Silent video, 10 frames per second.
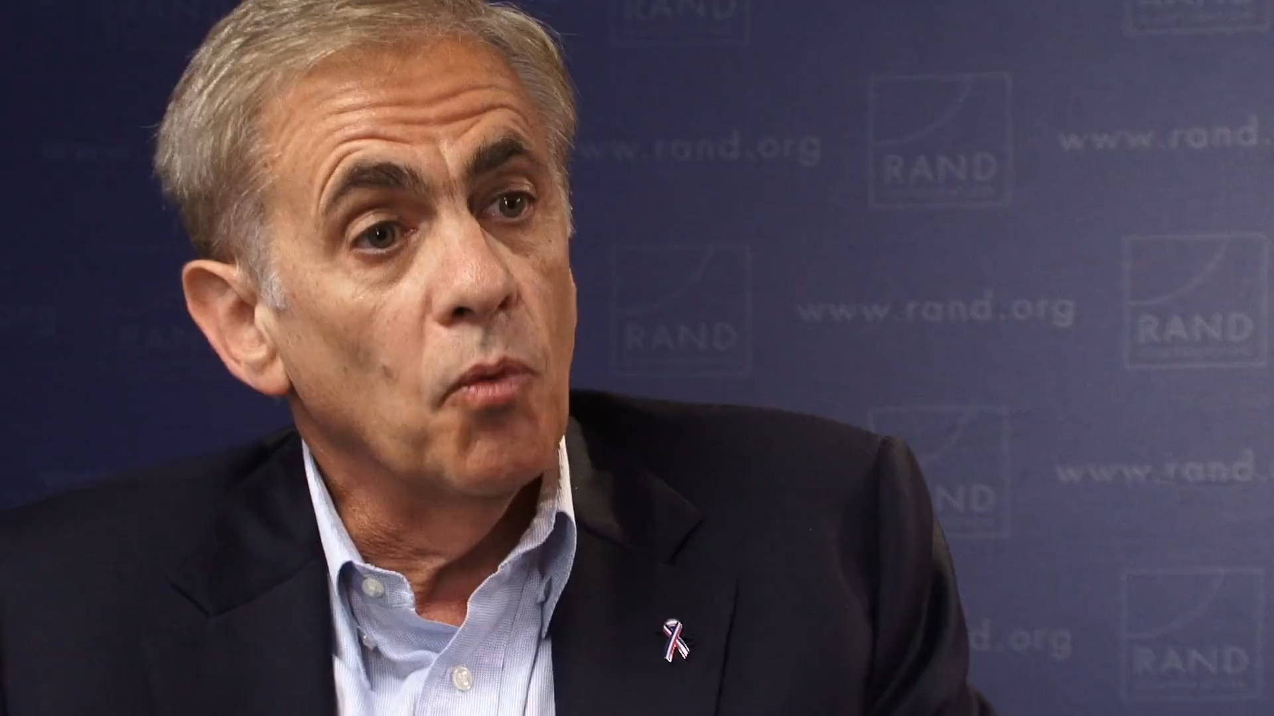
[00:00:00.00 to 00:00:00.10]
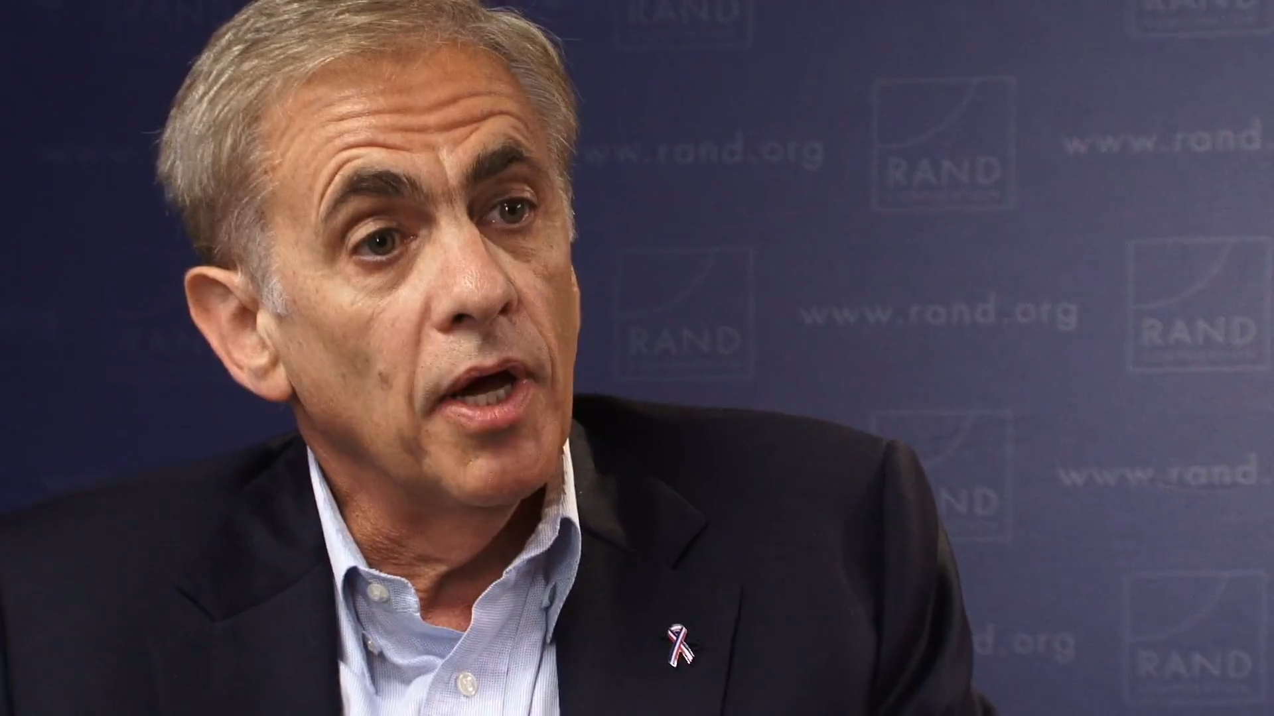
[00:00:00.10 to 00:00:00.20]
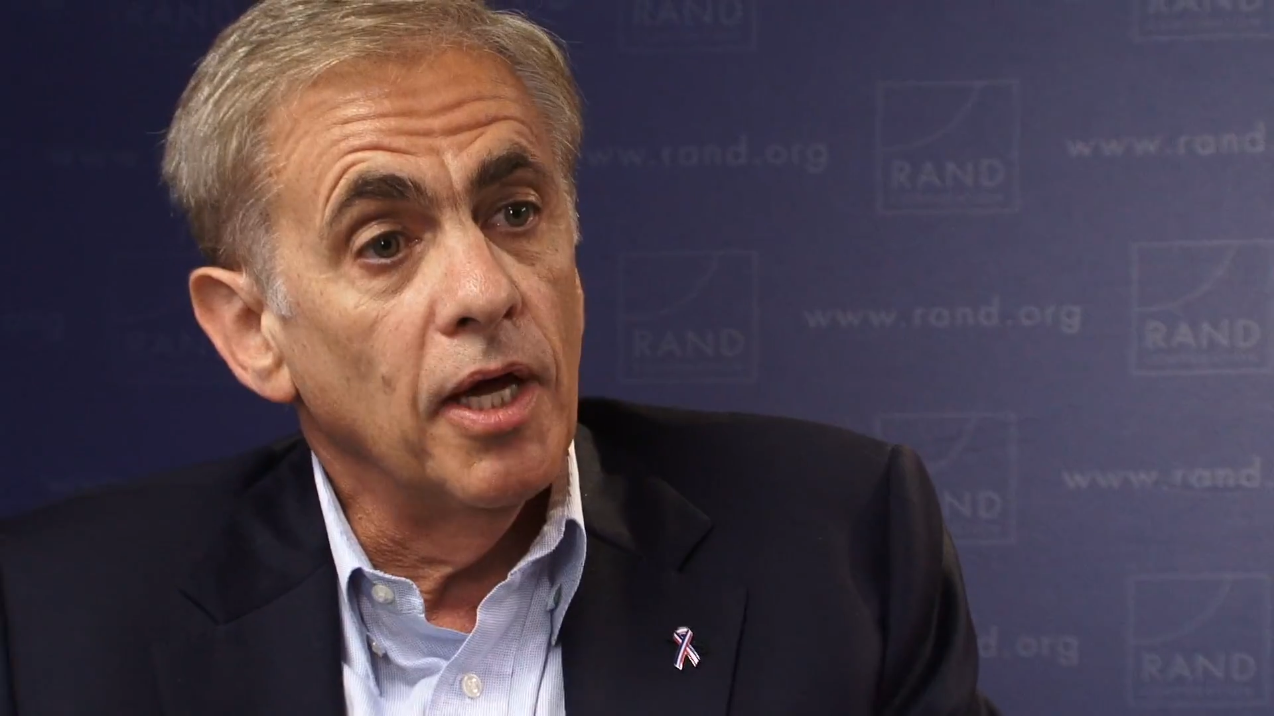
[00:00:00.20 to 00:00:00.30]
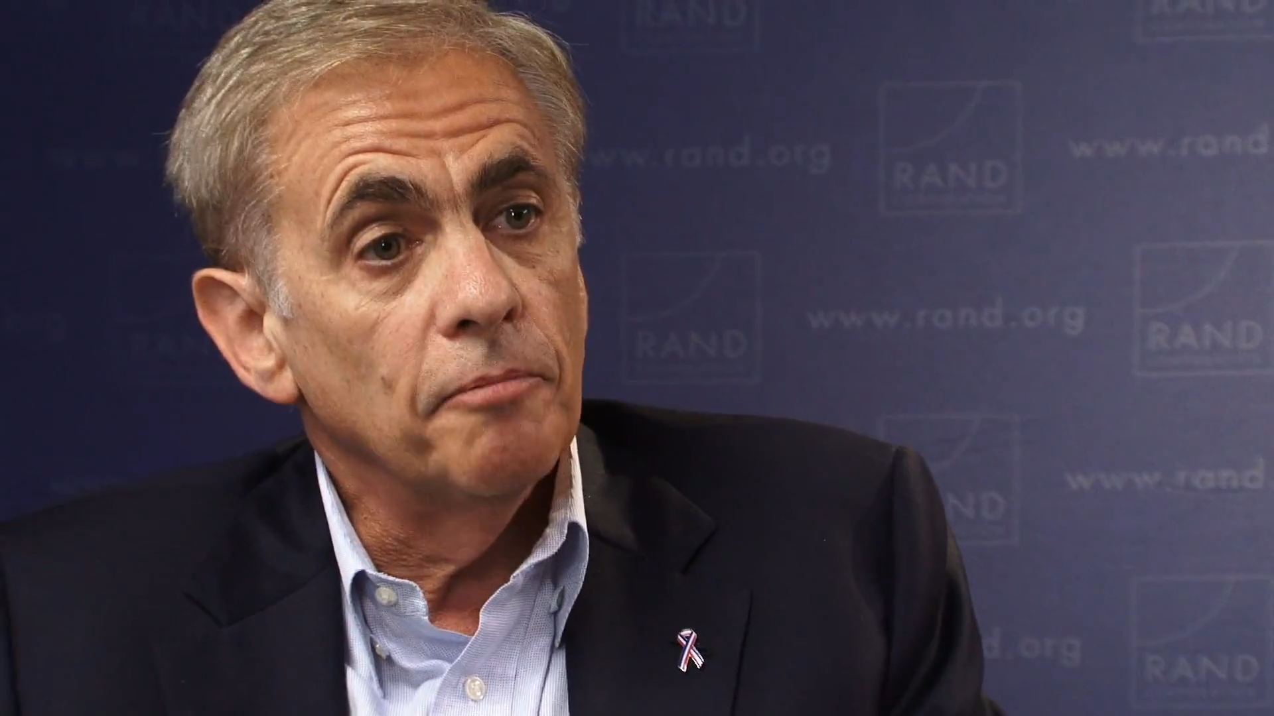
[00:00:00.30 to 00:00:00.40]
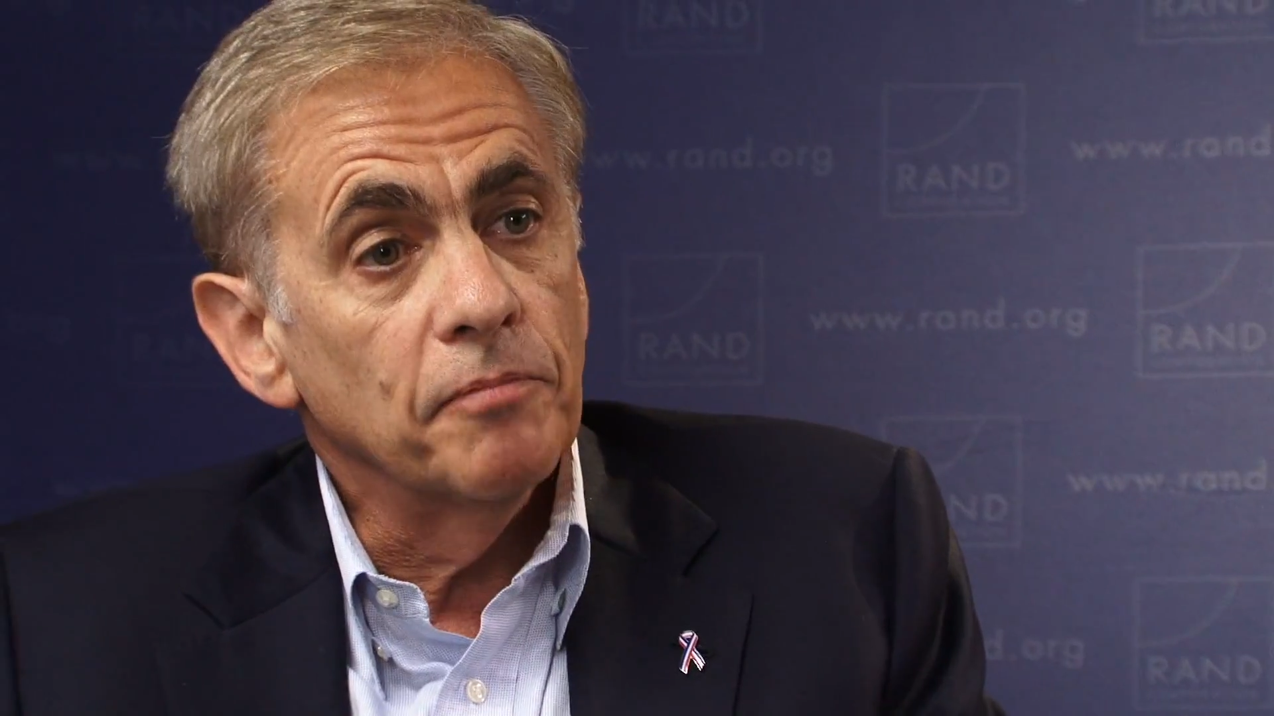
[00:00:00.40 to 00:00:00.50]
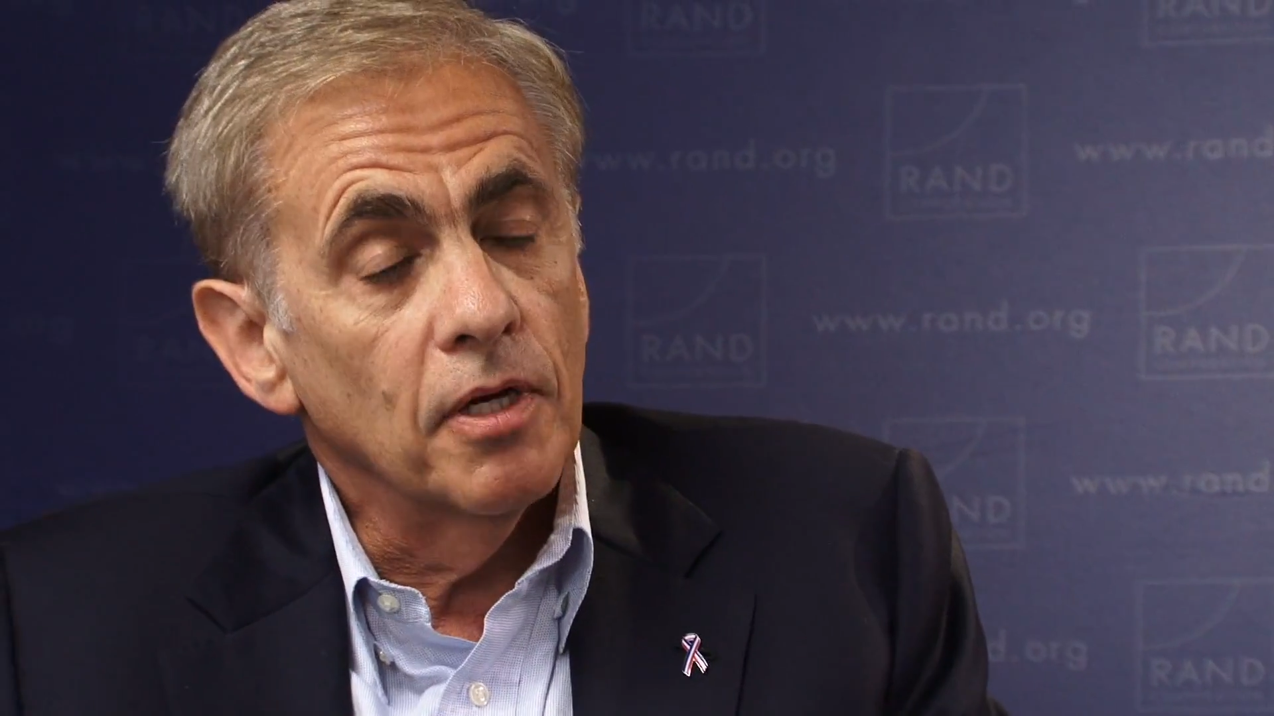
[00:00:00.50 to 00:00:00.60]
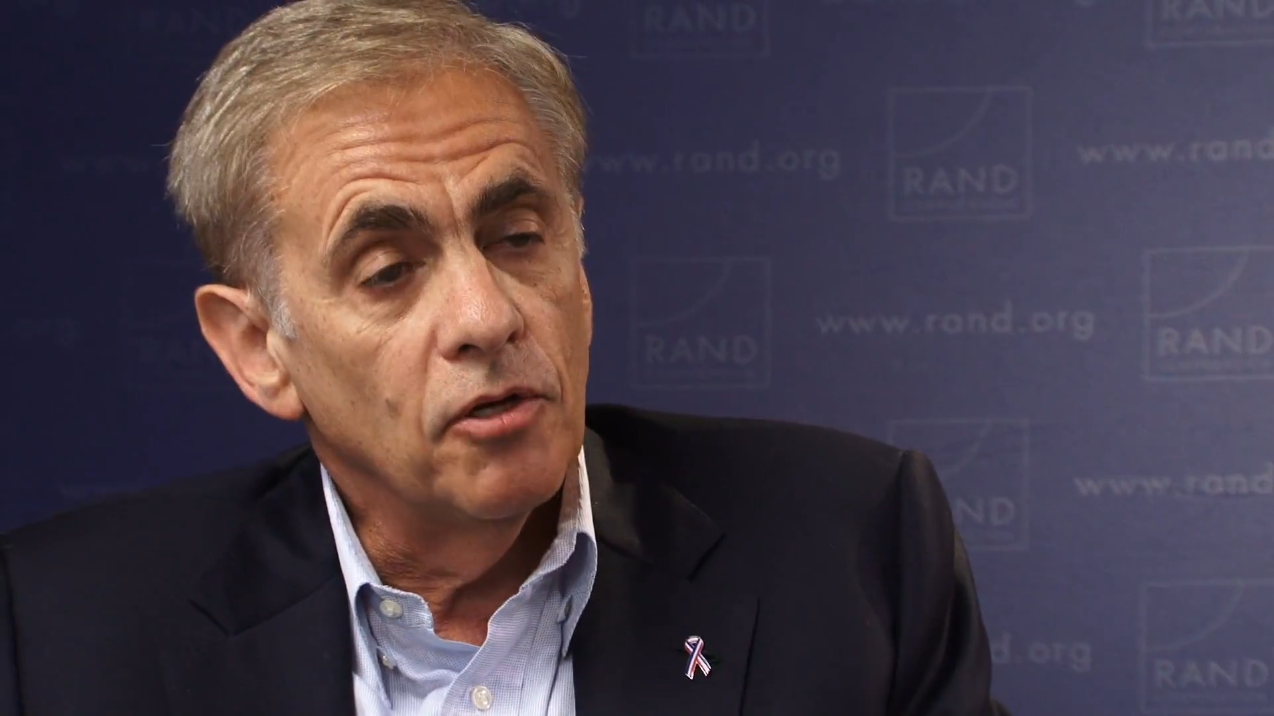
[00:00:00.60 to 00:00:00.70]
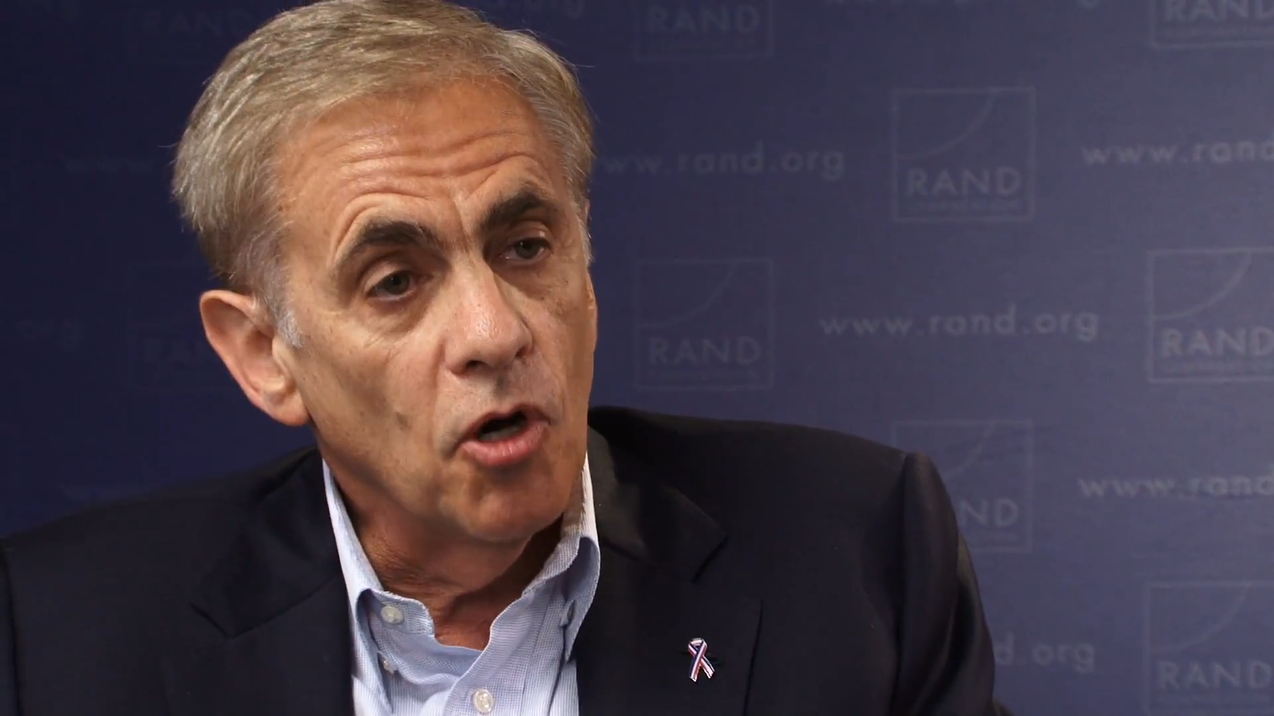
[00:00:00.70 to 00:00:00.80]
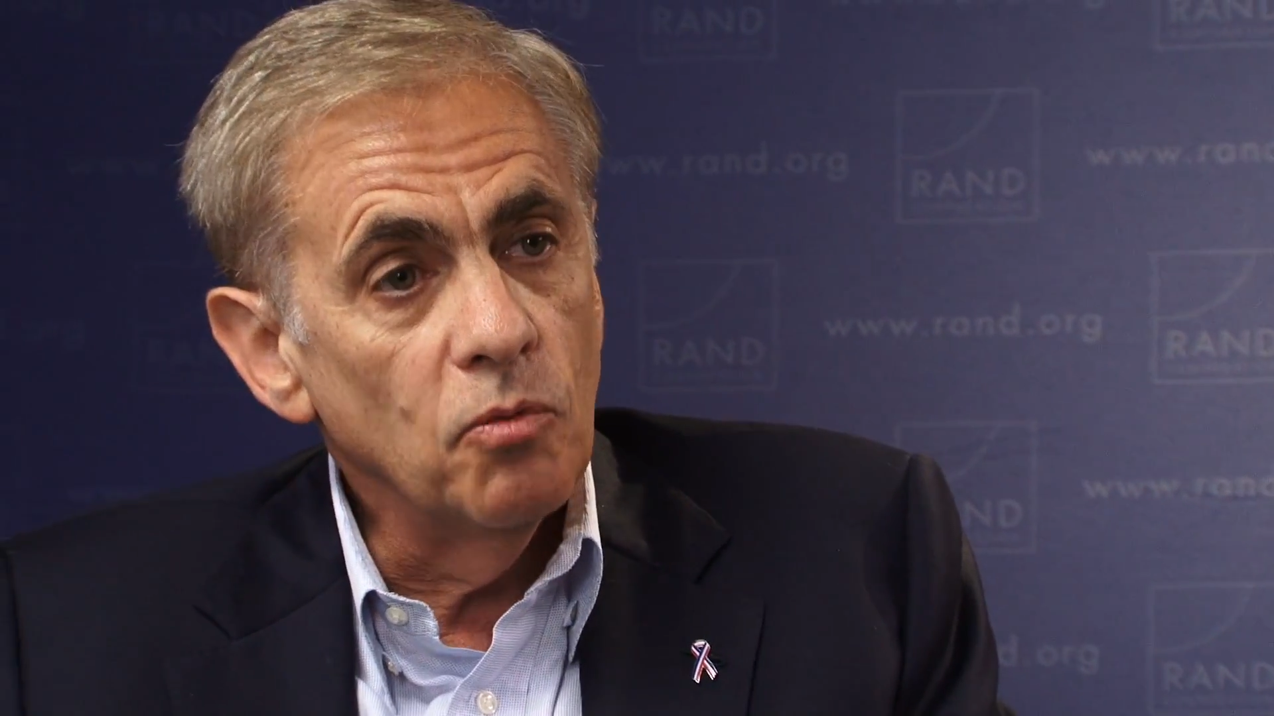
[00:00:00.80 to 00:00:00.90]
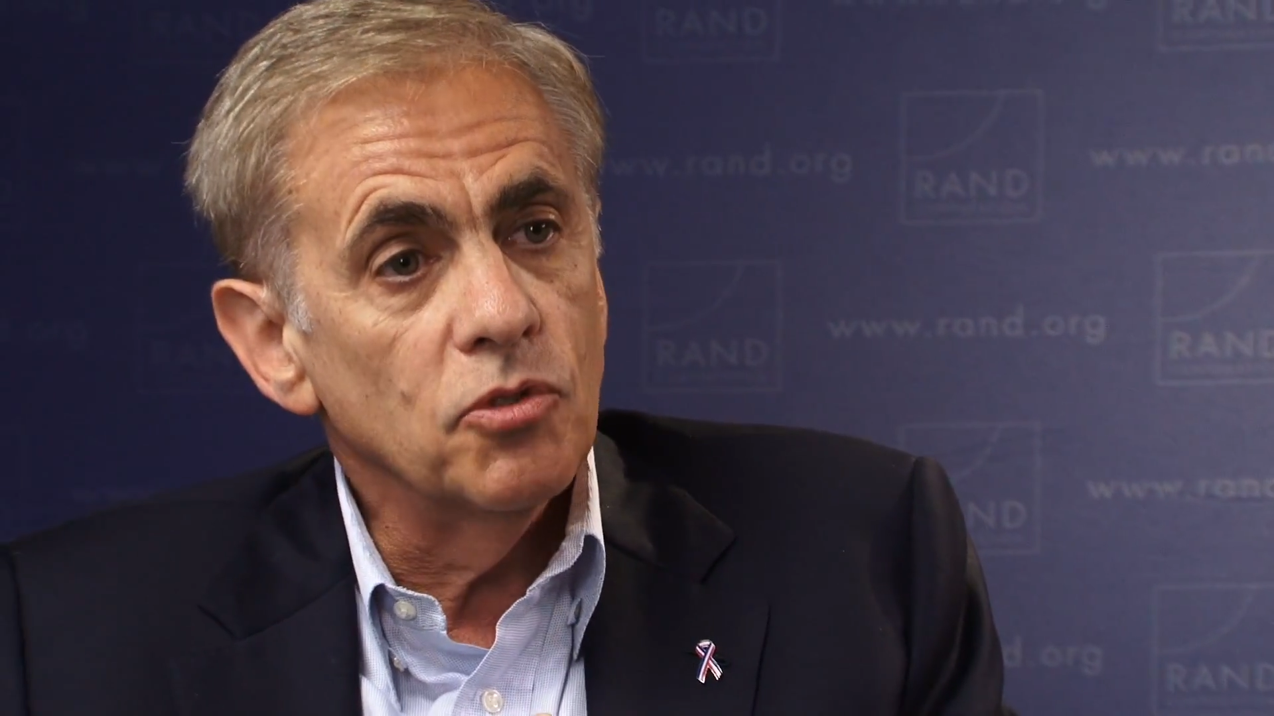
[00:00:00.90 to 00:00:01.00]
way.
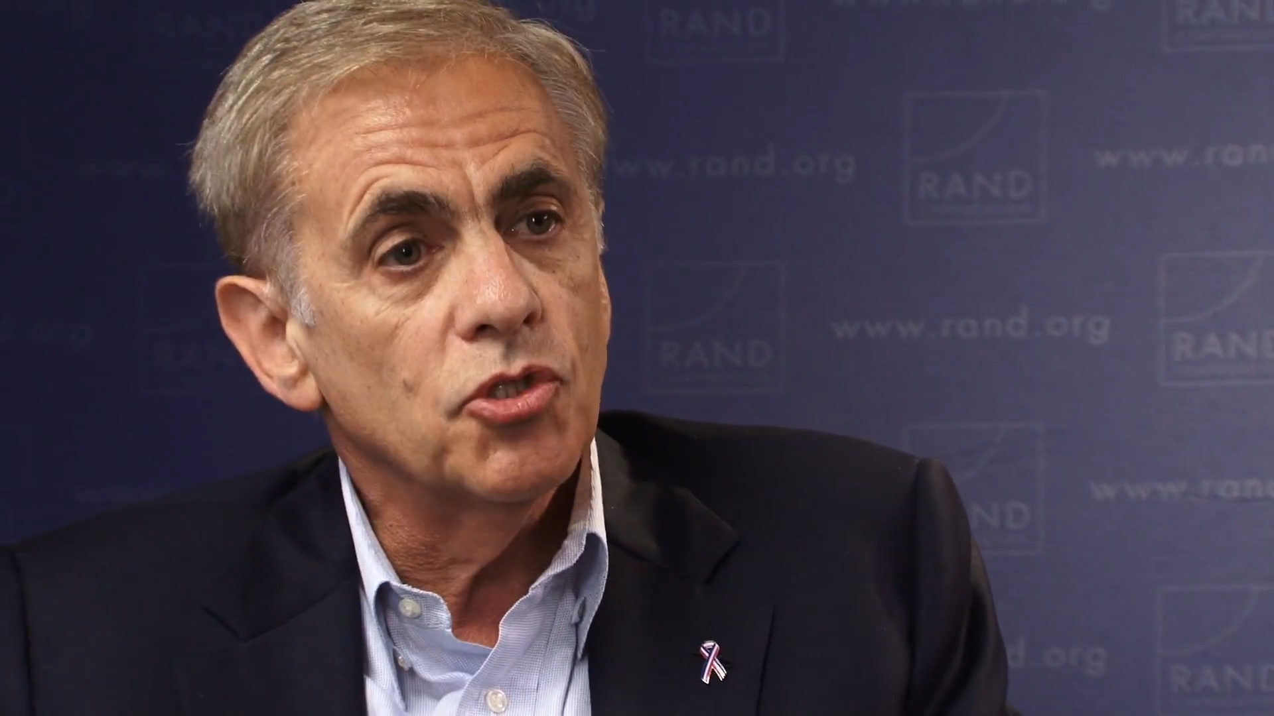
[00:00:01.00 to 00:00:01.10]
Don't